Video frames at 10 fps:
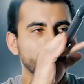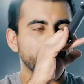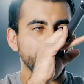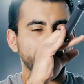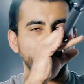
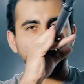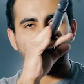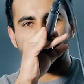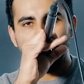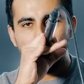Appreciate y'all
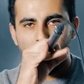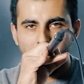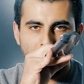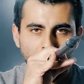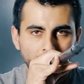very
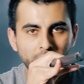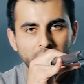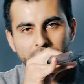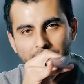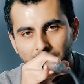much, yo.
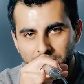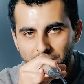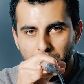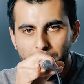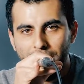Shout out to
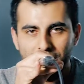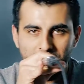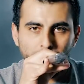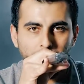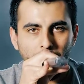everybody that
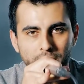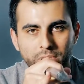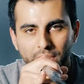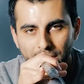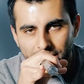
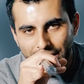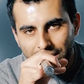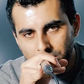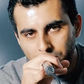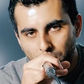supports
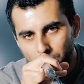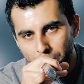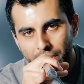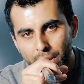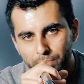Dallas Fort
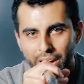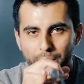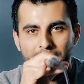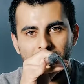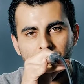Worth hip hop,
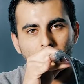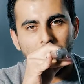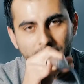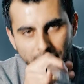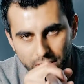man. This is what
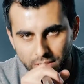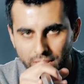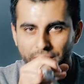it is.